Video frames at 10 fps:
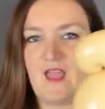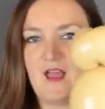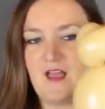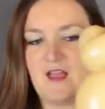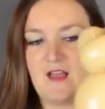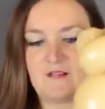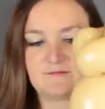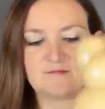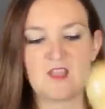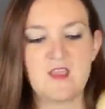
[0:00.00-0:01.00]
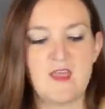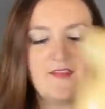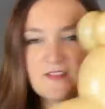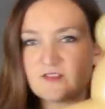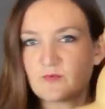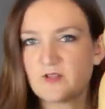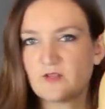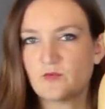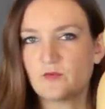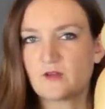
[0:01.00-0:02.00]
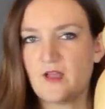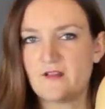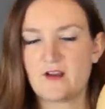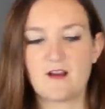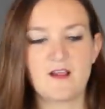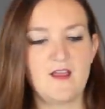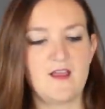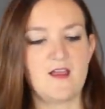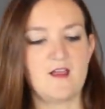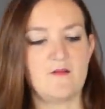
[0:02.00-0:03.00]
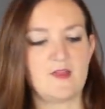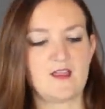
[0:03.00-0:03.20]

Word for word: Ah. And this is a really cool color. Um,